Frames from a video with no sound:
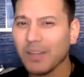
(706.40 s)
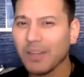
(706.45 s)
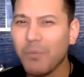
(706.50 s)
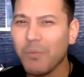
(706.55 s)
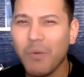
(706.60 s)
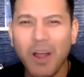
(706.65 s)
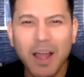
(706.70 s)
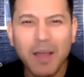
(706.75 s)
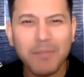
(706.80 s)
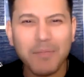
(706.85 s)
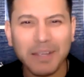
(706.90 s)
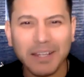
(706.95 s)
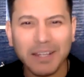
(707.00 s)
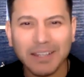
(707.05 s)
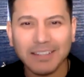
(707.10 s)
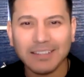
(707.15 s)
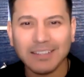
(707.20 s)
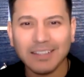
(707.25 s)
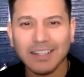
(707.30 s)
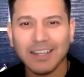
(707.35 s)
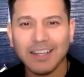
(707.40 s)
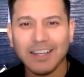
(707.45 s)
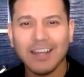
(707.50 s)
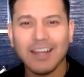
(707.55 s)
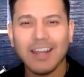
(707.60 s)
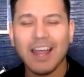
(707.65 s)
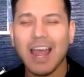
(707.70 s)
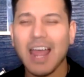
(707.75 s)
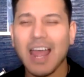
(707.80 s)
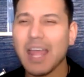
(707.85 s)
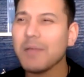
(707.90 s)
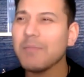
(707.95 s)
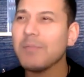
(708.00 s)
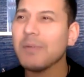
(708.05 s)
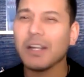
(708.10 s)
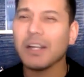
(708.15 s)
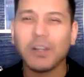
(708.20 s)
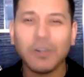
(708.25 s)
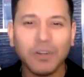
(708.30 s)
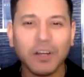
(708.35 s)
What happened? I am
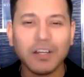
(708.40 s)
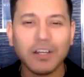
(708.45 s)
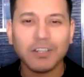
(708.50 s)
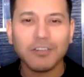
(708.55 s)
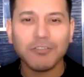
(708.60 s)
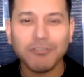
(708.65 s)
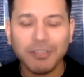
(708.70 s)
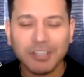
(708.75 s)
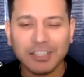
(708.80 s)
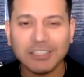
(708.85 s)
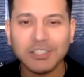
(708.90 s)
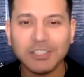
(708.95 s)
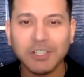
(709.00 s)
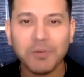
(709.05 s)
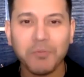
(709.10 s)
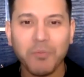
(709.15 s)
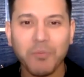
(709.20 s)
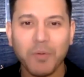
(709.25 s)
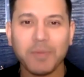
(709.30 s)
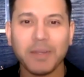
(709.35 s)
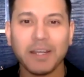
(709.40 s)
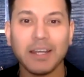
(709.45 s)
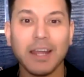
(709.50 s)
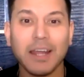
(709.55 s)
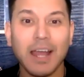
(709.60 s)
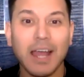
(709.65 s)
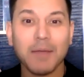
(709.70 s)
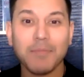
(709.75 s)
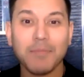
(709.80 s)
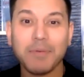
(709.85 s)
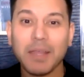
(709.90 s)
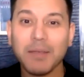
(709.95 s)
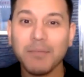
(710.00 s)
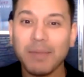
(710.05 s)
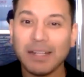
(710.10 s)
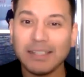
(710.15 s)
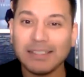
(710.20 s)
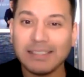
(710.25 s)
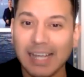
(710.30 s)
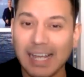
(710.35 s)
a good Christian woman. I pay
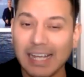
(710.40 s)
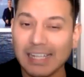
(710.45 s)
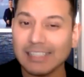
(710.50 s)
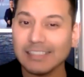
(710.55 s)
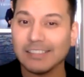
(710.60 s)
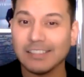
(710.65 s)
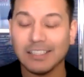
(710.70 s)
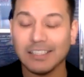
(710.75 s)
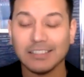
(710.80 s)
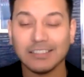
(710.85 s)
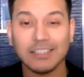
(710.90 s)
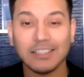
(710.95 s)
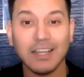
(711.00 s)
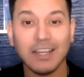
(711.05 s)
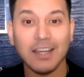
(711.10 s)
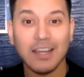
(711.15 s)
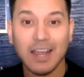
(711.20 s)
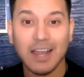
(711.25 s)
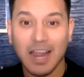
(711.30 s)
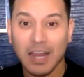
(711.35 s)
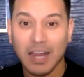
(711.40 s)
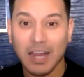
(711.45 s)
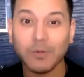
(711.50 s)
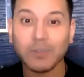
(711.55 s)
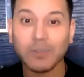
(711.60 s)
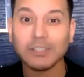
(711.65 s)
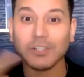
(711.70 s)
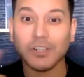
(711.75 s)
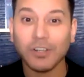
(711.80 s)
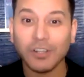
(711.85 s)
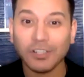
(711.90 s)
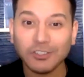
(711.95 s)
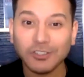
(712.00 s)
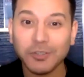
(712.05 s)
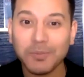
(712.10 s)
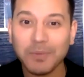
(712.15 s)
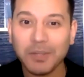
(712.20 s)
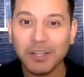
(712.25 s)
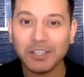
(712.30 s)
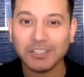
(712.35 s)
my taxes. I always
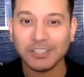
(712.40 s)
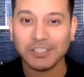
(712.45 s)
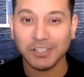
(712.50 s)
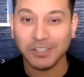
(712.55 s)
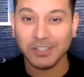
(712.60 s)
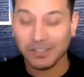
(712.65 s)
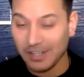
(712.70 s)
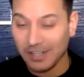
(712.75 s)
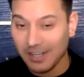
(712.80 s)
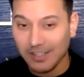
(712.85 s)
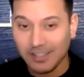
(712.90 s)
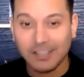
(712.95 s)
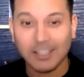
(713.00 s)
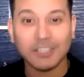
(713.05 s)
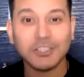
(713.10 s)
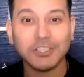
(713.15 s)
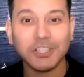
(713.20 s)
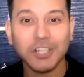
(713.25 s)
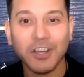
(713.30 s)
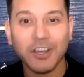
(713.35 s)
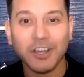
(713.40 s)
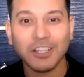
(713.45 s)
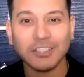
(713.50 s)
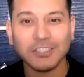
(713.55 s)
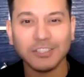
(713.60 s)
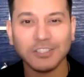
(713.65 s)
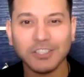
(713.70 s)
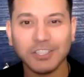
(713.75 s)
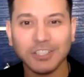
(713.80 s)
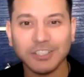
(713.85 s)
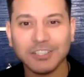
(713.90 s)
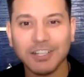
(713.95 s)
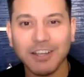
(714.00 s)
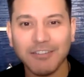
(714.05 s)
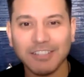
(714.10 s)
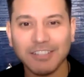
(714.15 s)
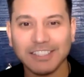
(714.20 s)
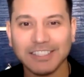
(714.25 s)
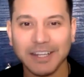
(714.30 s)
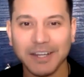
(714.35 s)
contribute to the church, to
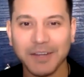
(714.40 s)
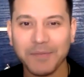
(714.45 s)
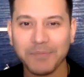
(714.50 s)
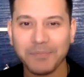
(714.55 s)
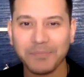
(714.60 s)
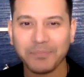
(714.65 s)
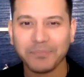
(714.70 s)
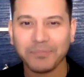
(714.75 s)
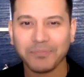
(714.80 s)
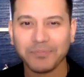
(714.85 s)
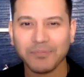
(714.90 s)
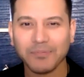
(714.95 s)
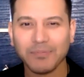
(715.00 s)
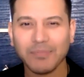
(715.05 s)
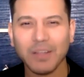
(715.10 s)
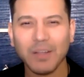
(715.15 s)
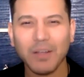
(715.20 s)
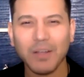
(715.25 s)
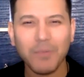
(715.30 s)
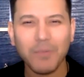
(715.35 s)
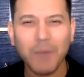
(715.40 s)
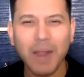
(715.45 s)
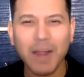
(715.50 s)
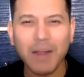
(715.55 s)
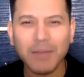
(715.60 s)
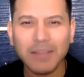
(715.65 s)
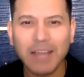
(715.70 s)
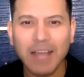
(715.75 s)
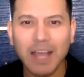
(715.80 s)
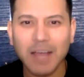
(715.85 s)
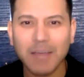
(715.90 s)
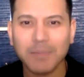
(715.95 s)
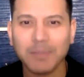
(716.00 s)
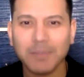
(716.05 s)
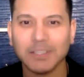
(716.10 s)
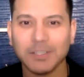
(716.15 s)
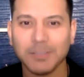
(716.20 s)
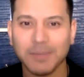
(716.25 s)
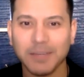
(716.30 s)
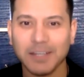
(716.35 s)
charity. Why would that
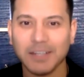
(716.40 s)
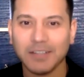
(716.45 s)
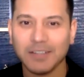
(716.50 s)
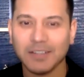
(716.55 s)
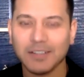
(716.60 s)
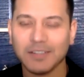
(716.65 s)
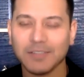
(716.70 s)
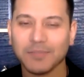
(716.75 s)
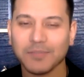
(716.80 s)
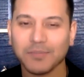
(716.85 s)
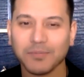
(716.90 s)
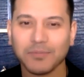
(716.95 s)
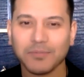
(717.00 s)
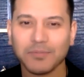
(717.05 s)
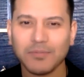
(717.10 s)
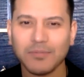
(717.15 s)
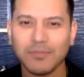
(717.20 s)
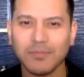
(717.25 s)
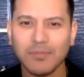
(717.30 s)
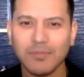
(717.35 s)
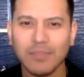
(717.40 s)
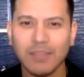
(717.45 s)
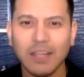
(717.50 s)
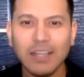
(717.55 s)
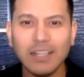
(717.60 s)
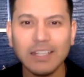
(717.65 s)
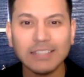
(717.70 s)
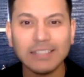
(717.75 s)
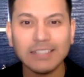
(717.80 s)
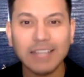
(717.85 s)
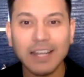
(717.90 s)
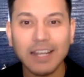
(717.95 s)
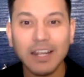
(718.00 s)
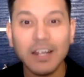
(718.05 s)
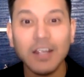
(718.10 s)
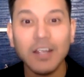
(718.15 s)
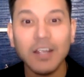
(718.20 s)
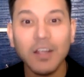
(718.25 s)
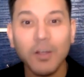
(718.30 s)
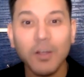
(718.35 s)
happen to me? And he said,
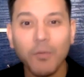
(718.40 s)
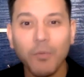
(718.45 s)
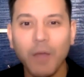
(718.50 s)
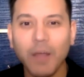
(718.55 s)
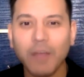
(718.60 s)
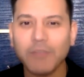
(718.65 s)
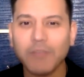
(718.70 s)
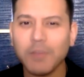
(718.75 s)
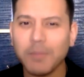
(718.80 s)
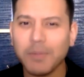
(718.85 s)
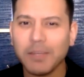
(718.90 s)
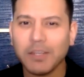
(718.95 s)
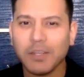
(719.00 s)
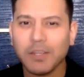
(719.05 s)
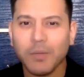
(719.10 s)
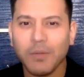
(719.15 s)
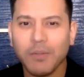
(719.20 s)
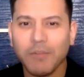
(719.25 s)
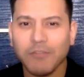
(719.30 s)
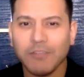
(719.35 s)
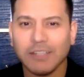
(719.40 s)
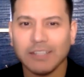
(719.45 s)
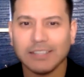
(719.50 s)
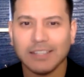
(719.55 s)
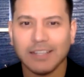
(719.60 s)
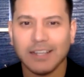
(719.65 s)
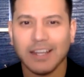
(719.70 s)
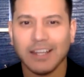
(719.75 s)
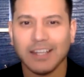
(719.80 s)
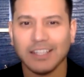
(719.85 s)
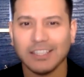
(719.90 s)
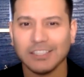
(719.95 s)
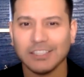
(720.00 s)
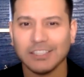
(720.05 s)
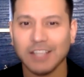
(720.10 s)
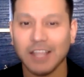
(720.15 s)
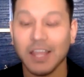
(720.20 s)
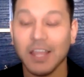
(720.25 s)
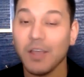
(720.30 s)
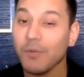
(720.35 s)
what have you been doing recently?
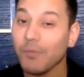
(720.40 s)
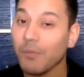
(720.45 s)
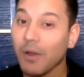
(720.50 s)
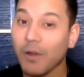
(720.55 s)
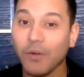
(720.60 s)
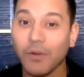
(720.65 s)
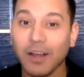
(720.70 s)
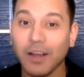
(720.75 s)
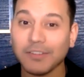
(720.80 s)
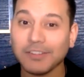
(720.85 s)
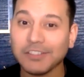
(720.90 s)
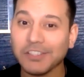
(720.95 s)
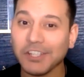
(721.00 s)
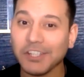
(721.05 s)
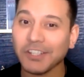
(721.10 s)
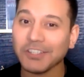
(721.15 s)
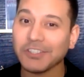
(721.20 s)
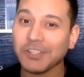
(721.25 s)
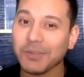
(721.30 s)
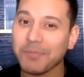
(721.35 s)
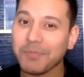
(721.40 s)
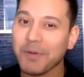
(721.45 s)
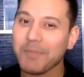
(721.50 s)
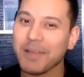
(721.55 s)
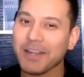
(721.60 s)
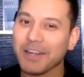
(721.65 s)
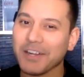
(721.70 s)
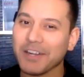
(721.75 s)
She's like, well, I stocked up on my